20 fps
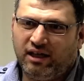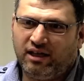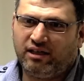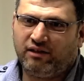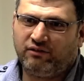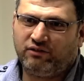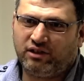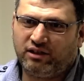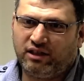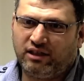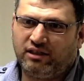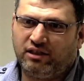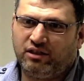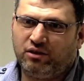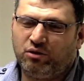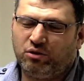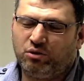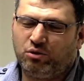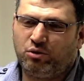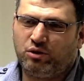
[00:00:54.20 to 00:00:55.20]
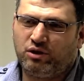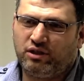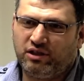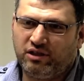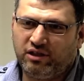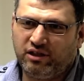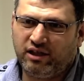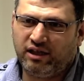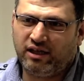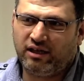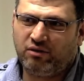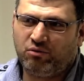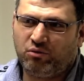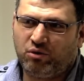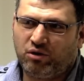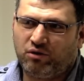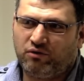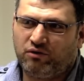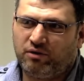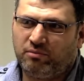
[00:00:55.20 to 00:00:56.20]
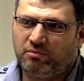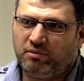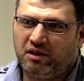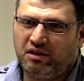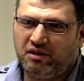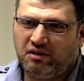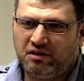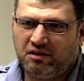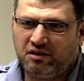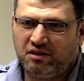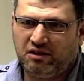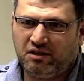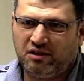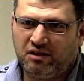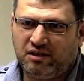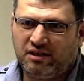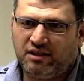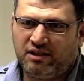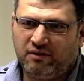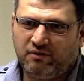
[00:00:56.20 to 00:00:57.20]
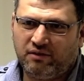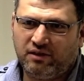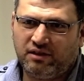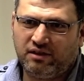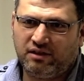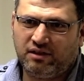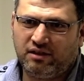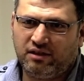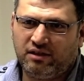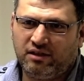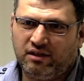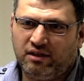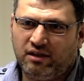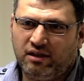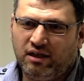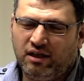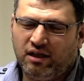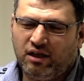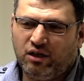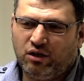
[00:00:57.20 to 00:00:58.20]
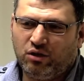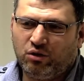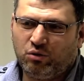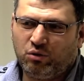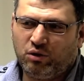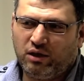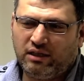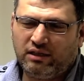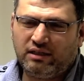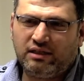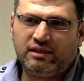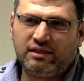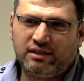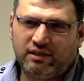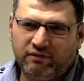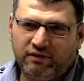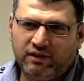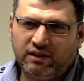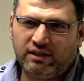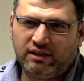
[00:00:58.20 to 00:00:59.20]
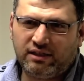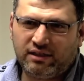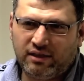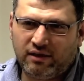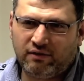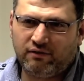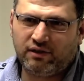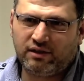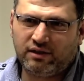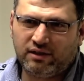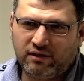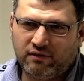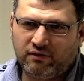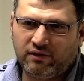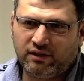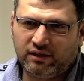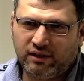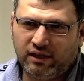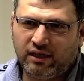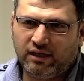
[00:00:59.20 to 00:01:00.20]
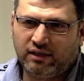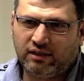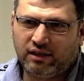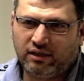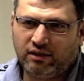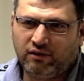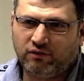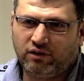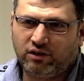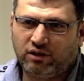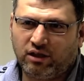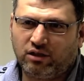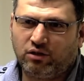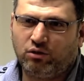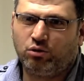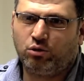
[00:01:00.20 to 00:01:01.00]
and after that he went to Syria, worked from 1970 to 1977, 78, and after that